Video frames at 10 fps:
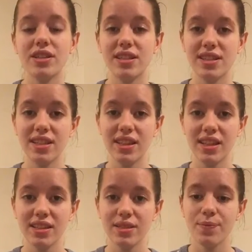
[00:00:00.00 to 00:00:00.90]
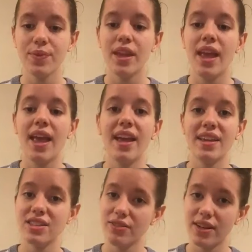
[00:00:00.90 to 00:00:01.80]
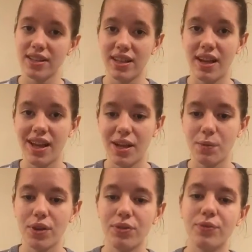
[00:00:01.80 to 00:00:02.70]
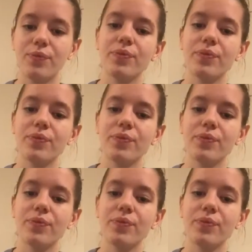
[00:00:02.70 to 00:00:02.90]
Disneyland, and to ride in a hot air balloon.